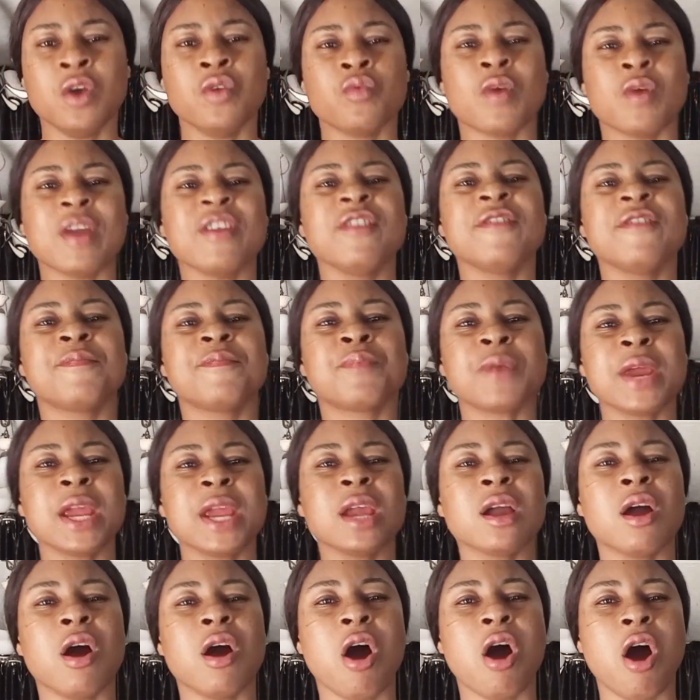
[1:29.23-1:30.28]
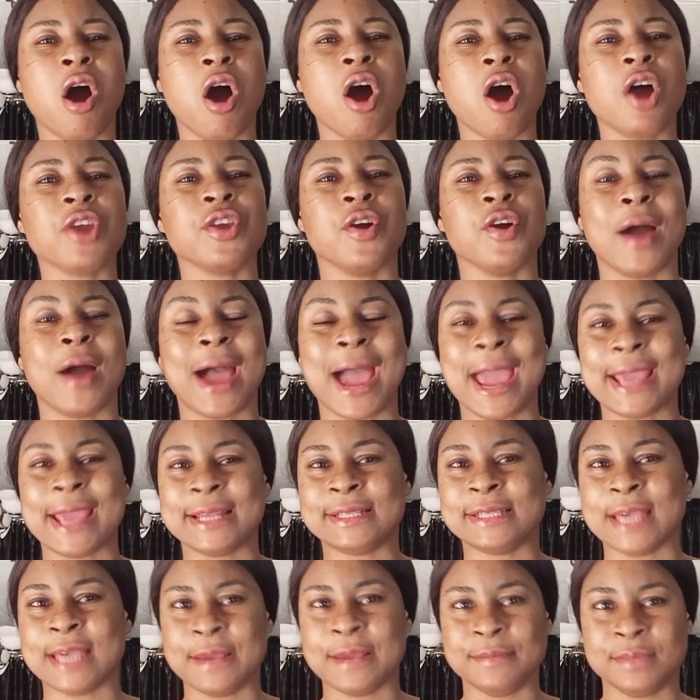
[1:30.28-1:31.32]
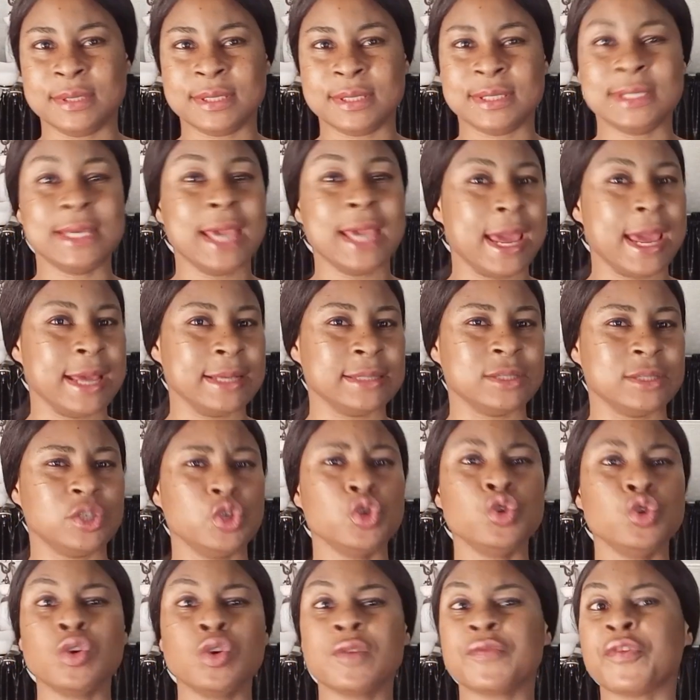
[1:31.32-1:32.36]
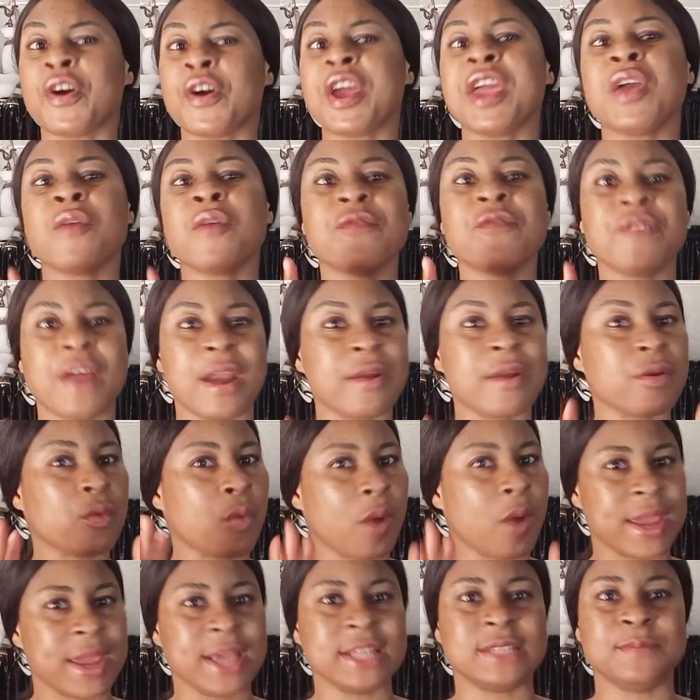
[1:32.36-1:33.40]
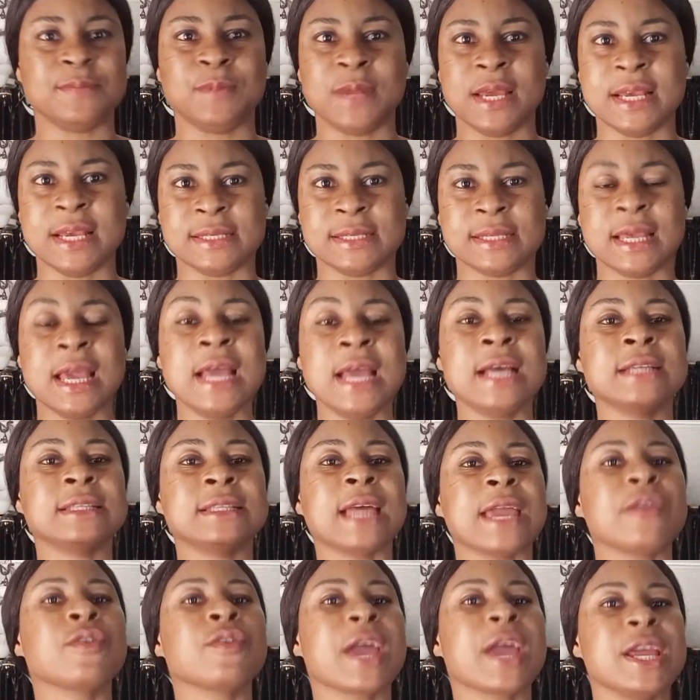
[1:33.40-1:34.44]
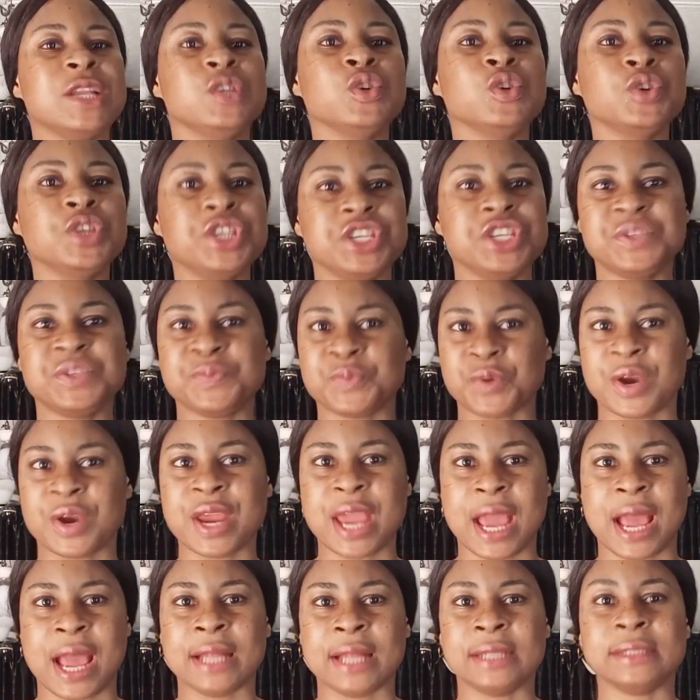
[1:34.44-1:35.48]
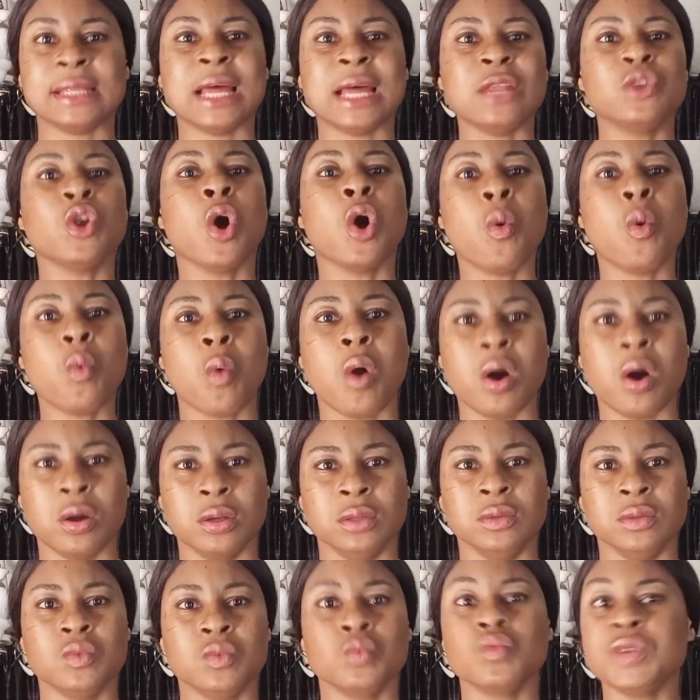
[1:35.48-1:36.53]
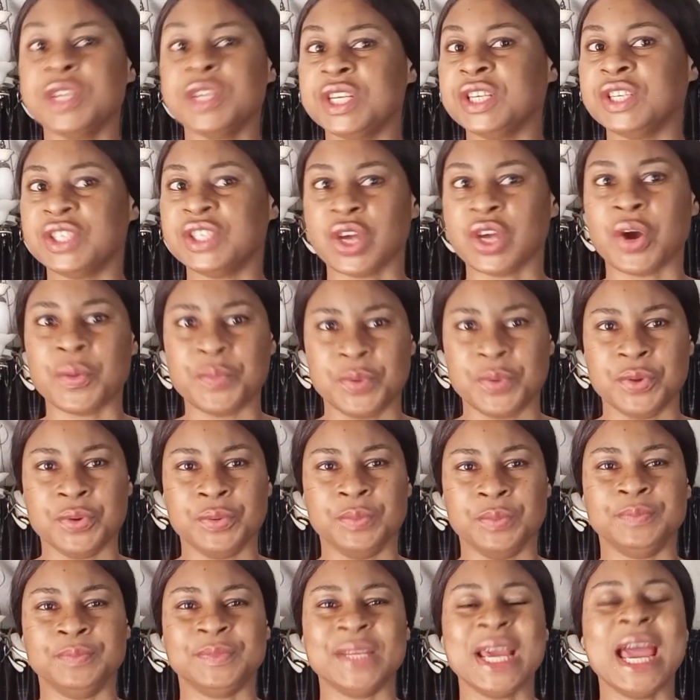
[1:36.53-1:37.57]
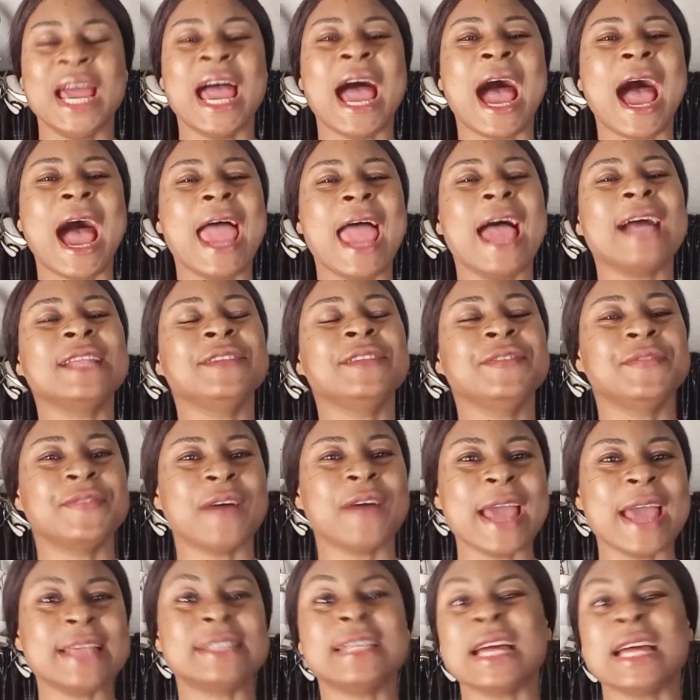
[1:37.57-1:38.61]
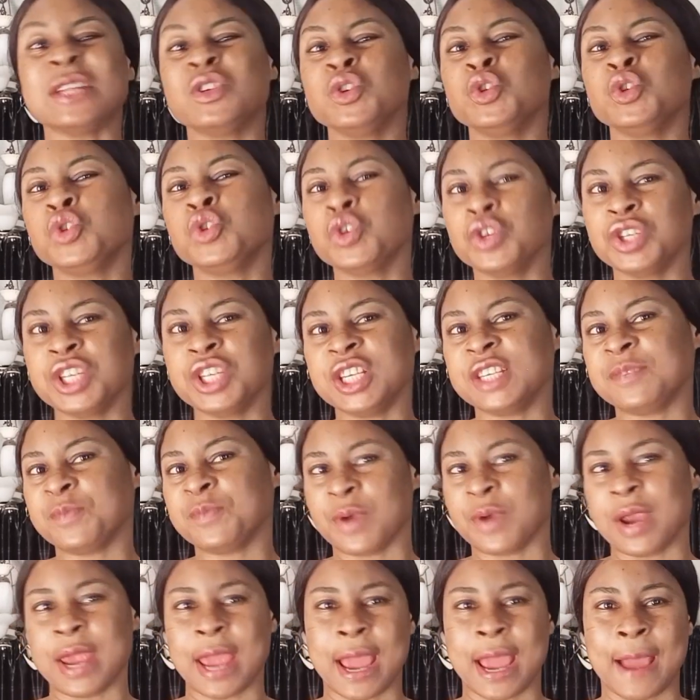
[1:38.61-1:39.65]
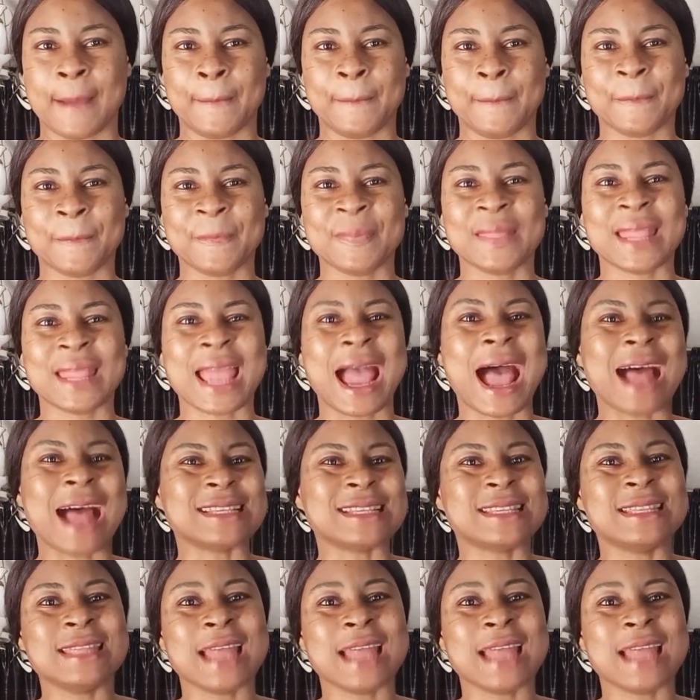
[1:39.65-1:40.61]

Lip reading: When you bring all your items, yes, you look for a very quiet place that you can do this prayer, that no one will disturb you. I advise that you do this prayer at